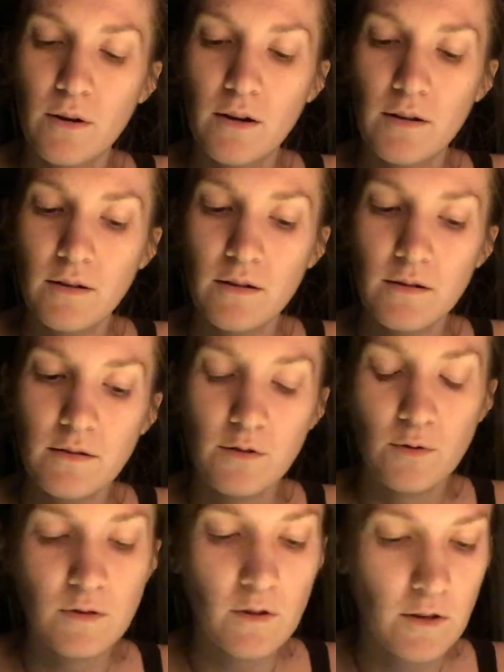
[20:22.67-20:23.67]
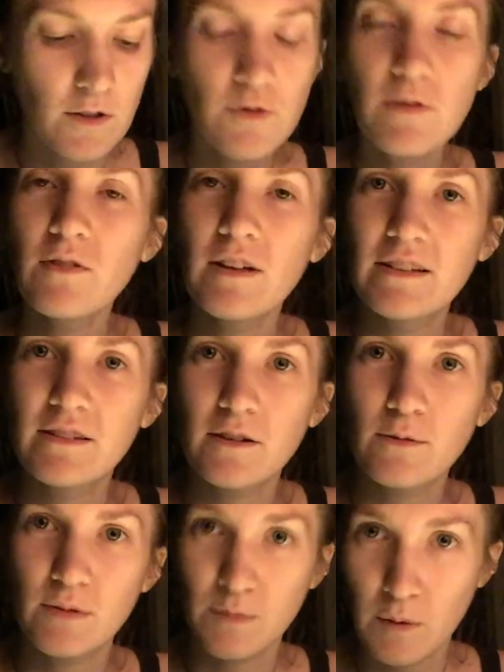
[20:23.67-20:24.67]
uh, so, so the adrenal glands
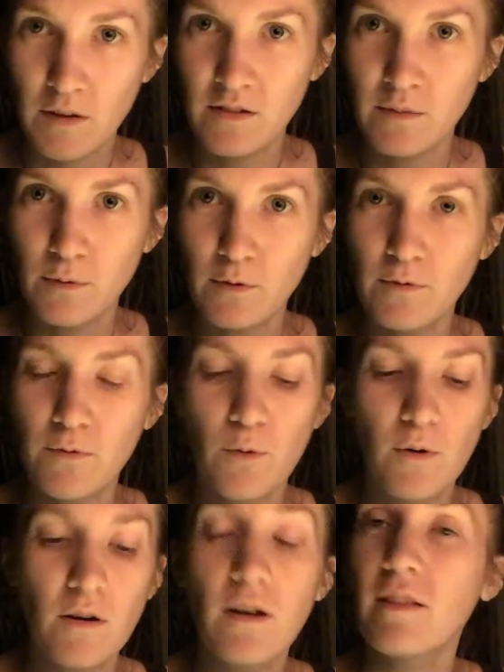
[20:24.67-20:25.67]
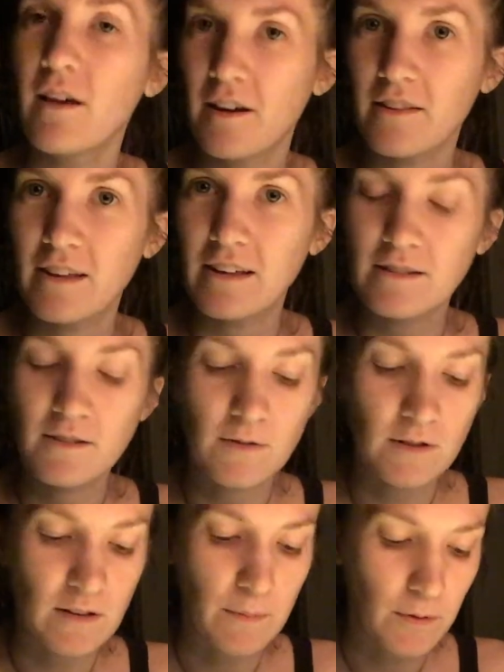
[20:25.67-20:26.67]
are responsible for a lot of things, for
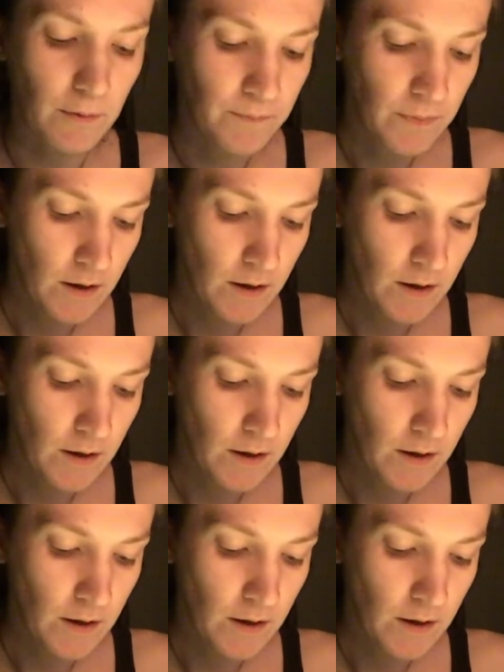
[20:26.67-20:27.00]
example.